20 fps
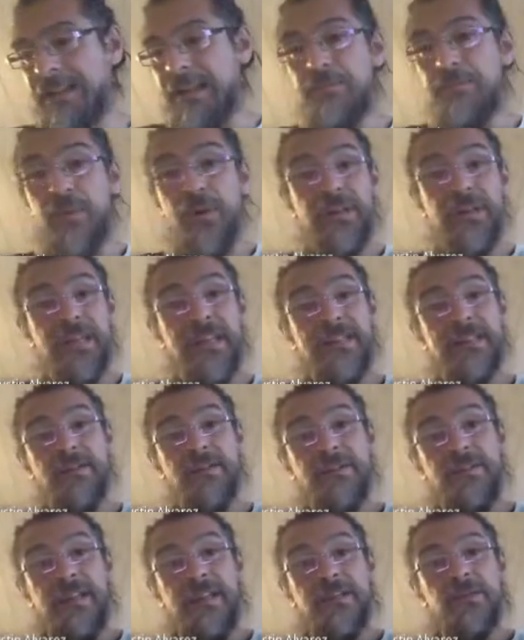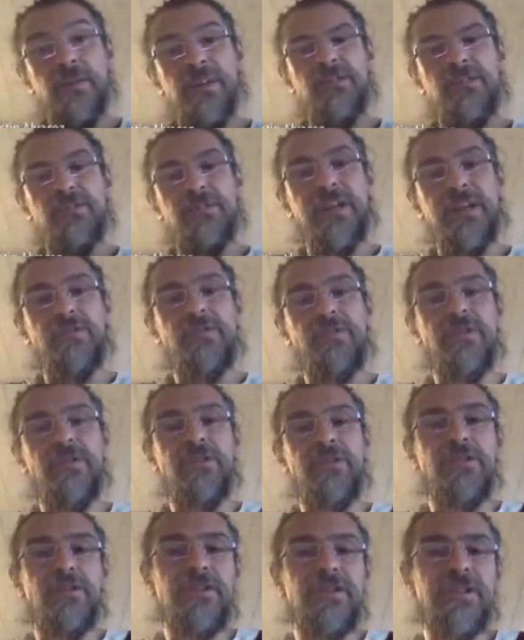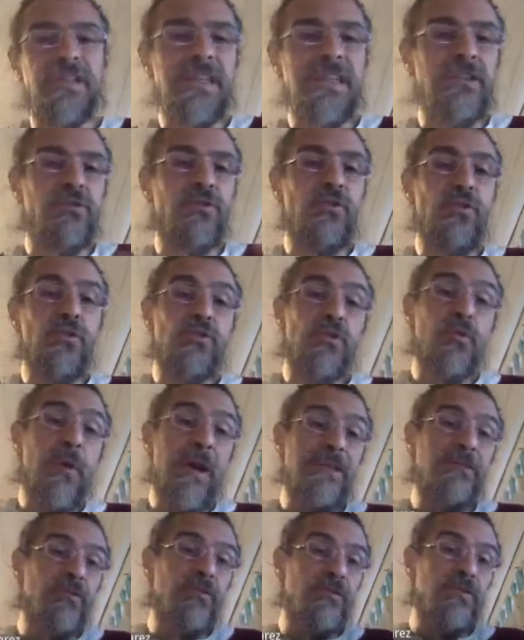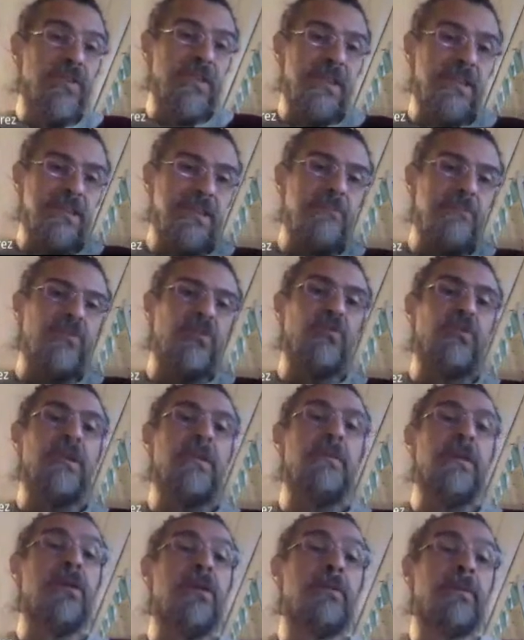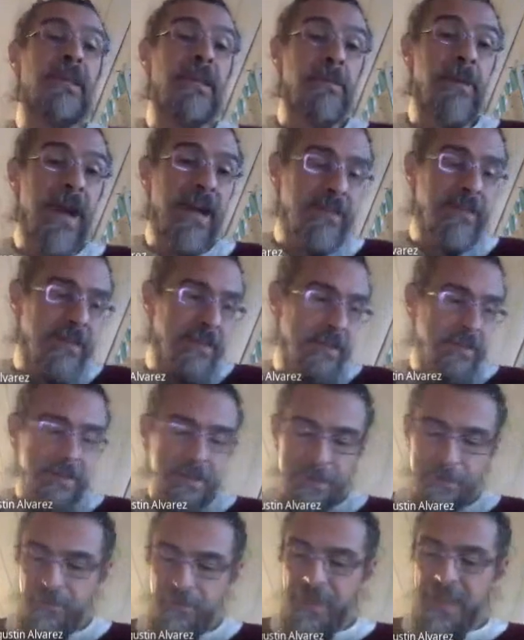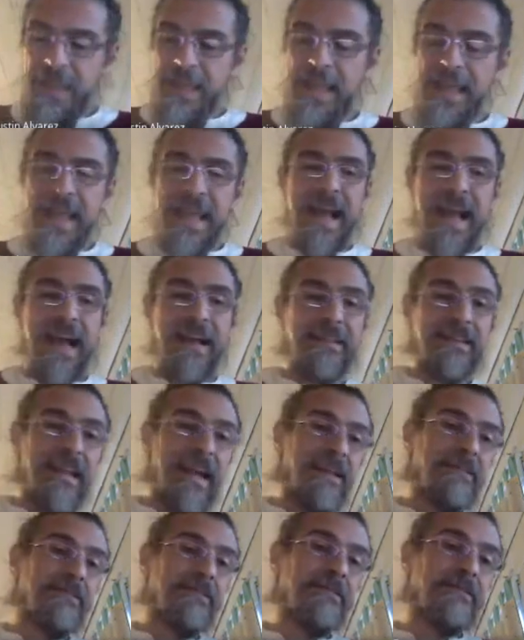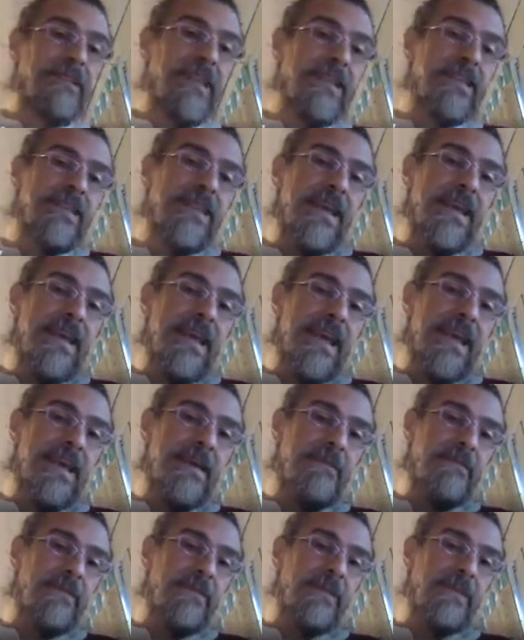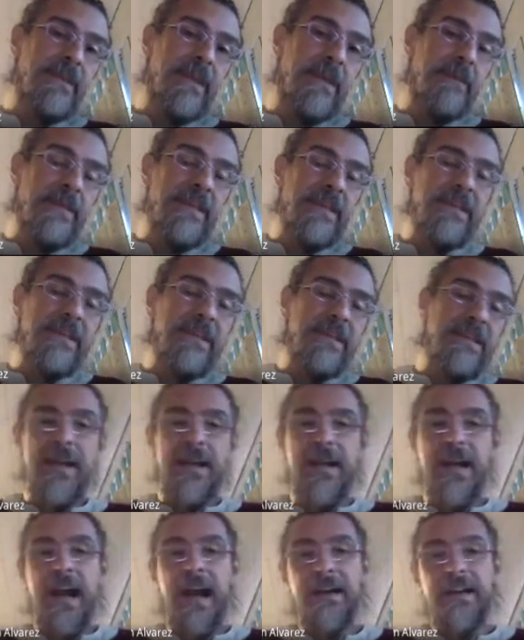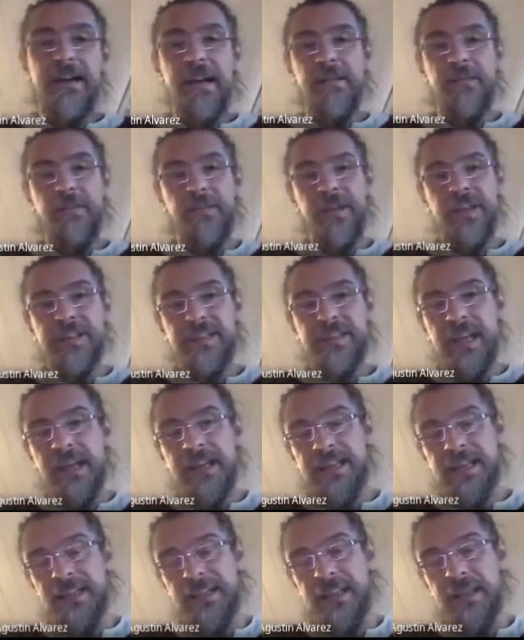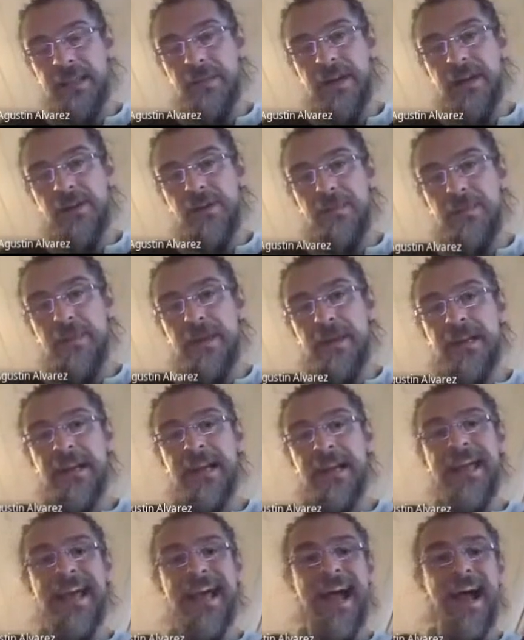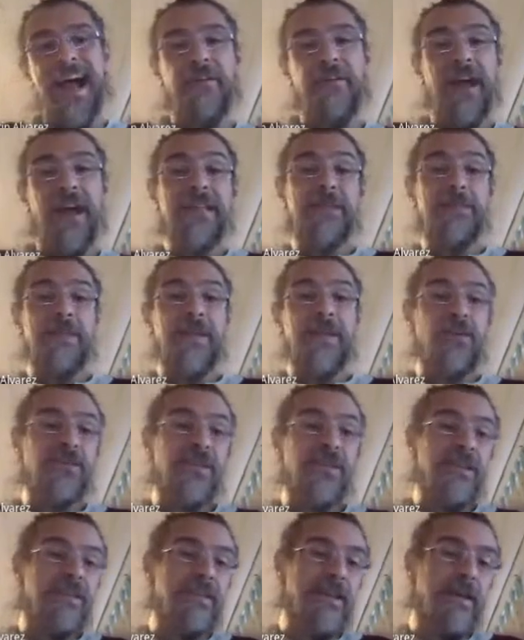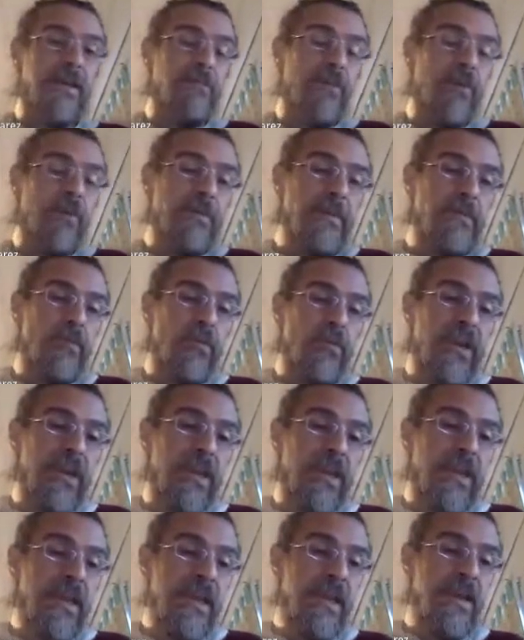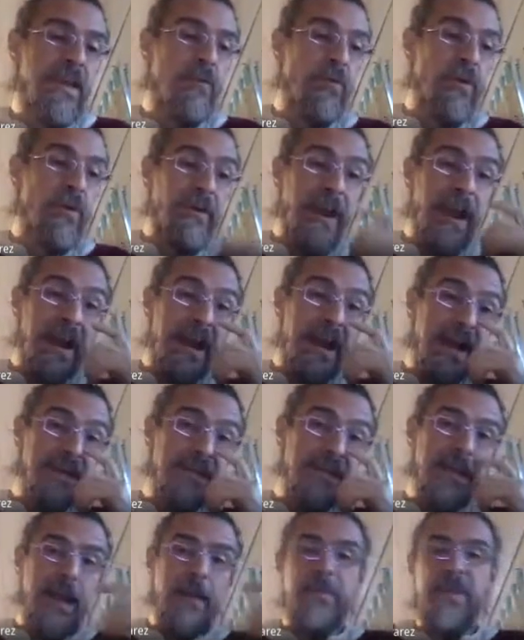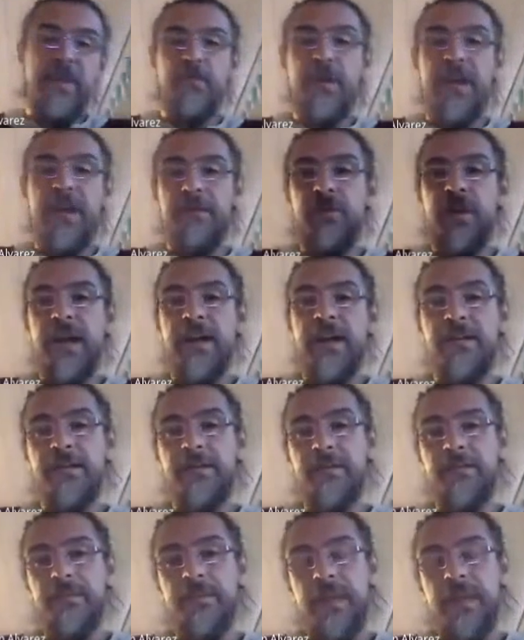the point is of these quantum technologies is to use quantum system to develop devices. And this, I mean, this area of research and development arise because in some moment we realize that, I mean, we are